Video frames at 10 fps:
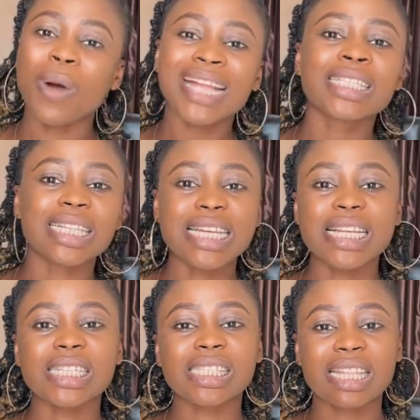white
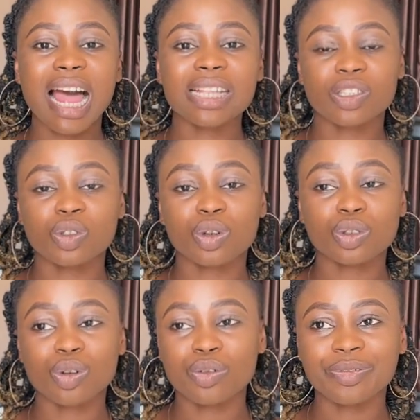lace that has a
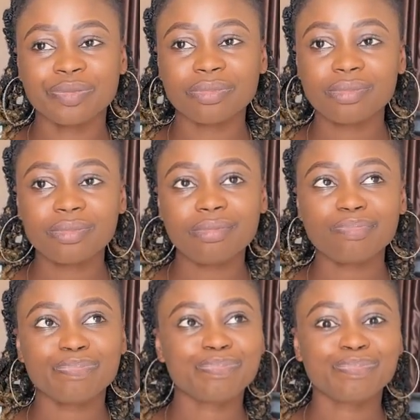touch of
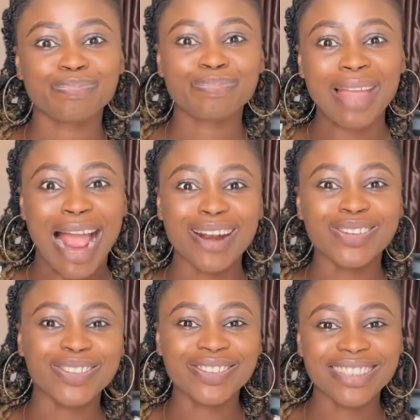i
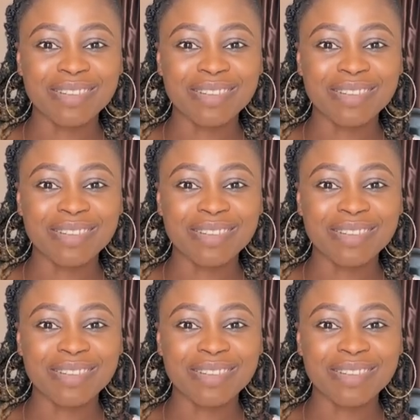don't know